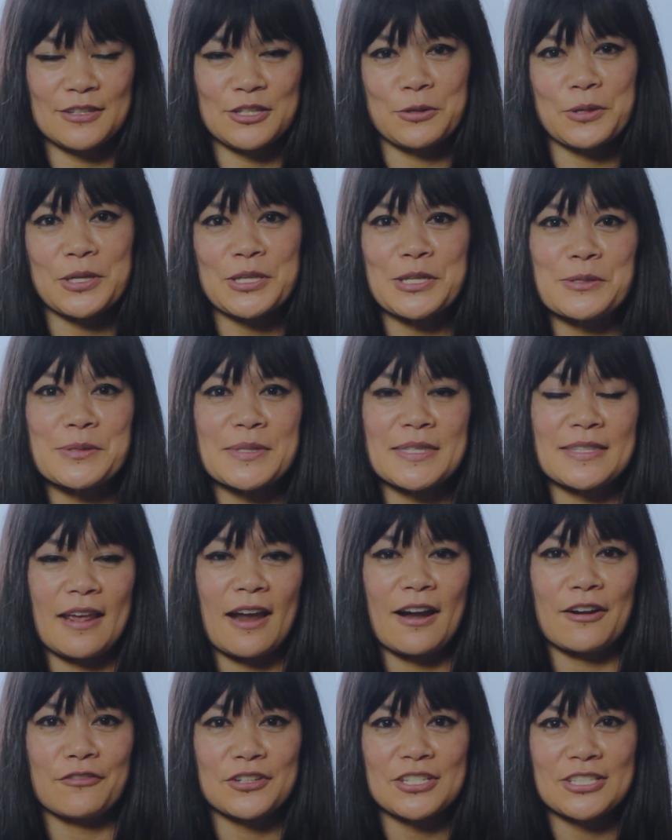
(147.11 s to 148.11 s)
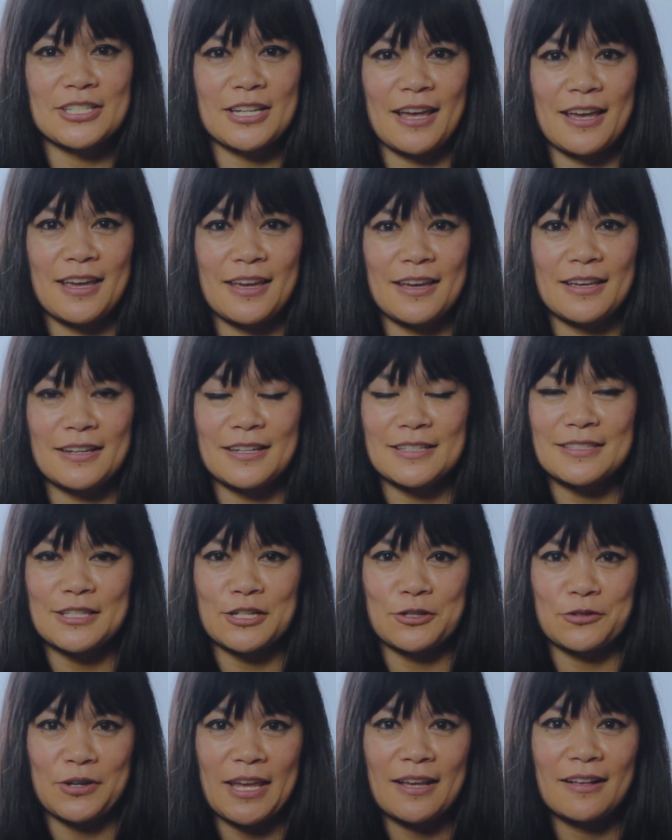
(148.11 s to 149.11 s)
You can use it every day, and it's
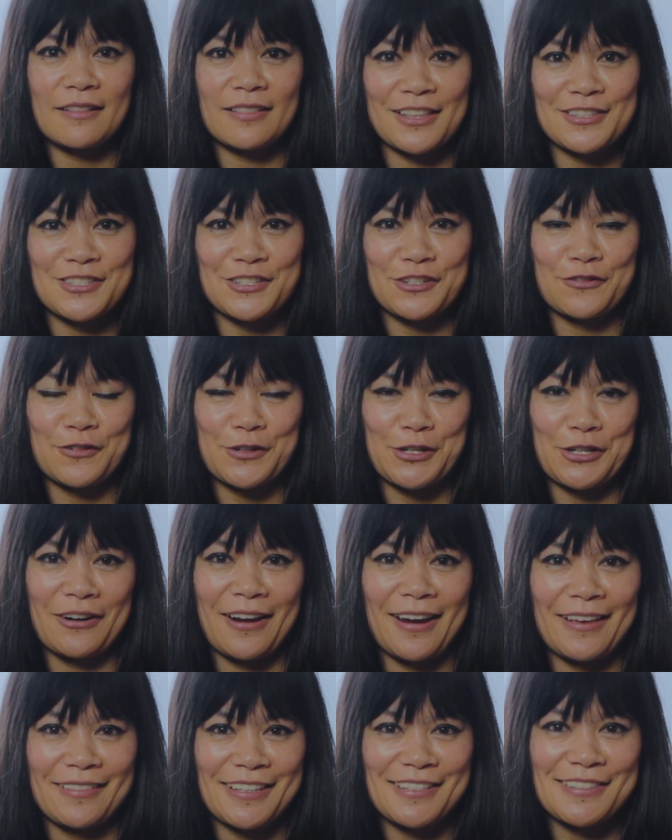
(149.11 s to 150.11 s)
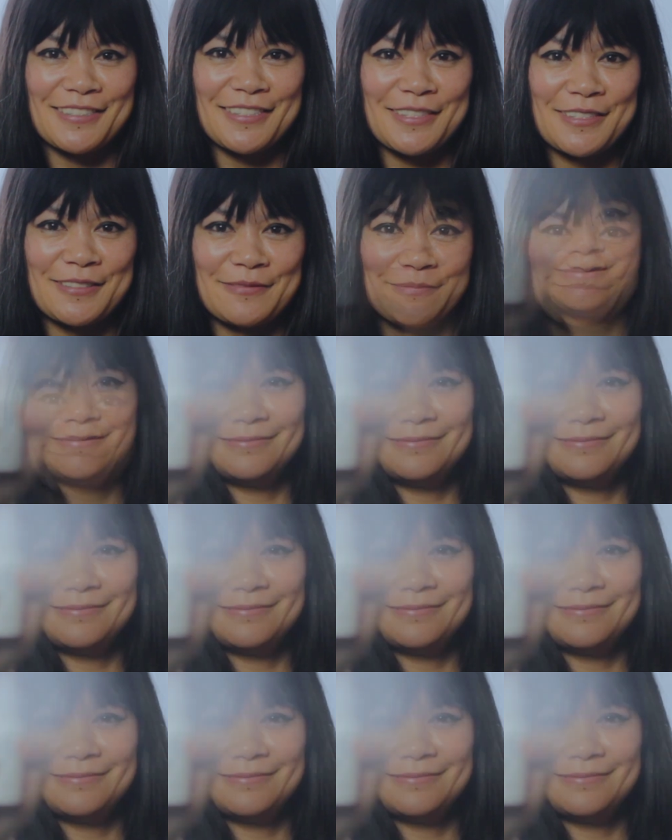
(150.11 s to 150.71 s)
a great cleanser for your eyelids. I'm